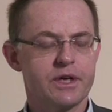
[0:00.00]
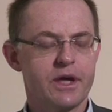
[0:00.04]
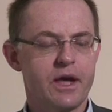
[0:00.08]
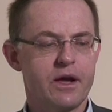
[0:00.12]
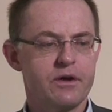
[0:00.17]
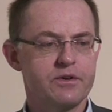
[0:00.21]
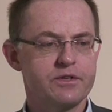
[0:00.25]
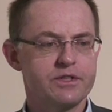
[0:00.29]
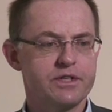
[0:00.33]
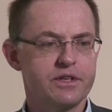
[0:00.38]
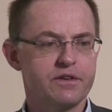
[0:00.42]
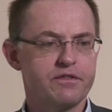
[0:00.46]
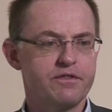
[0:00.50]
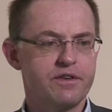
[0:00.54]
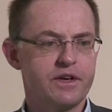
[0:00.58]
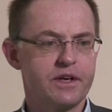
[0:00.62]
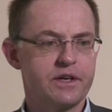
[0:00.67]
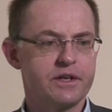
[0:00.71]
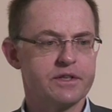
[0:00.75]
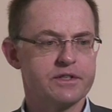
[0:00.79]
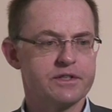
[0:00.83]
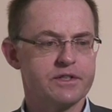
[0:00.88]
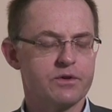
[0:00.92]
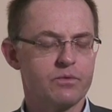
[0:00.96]
counting
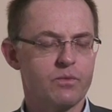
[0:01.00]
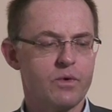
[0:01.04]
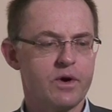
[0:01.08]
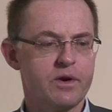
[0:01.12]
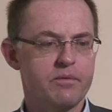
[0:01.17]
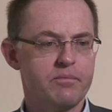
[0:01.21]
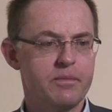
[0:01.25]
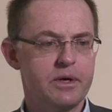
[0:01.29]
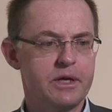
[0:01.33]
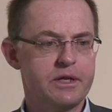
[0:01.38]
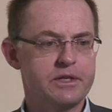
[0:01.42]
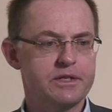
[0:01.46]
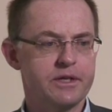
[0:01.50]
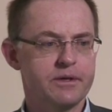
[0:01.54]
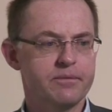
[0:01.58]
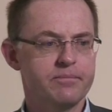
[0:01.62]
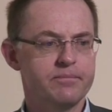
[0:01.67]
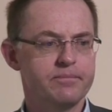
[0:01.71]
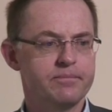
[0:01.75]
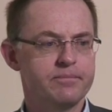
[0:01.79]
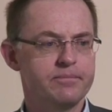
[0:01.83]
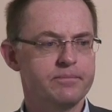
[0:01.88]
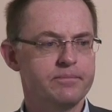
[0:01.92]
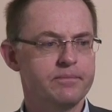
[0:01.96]
fingers at one metre.
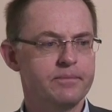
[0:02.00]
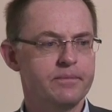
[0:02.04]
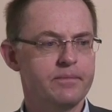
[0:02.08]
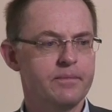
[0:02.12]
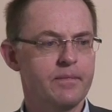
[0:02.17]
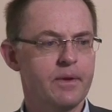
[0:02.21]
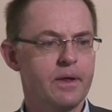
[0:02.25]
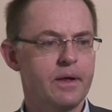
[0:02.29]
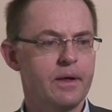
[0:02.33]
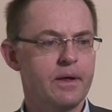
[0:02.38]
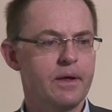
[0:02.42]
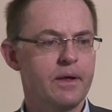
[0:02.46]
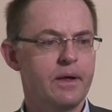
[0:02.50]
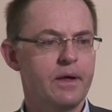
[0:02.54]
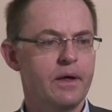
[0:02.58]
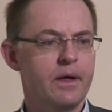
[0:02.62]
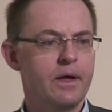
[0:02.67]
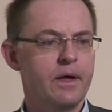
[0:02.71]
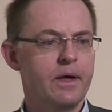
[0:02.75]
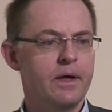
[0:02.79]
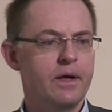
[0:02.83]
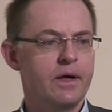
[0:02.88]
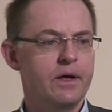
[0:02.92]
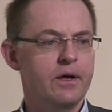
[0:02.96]

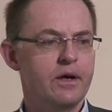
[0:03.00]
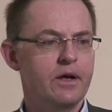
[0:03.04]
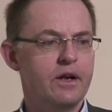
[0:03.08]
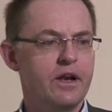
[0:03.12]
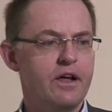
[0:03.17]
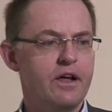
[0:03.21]
Her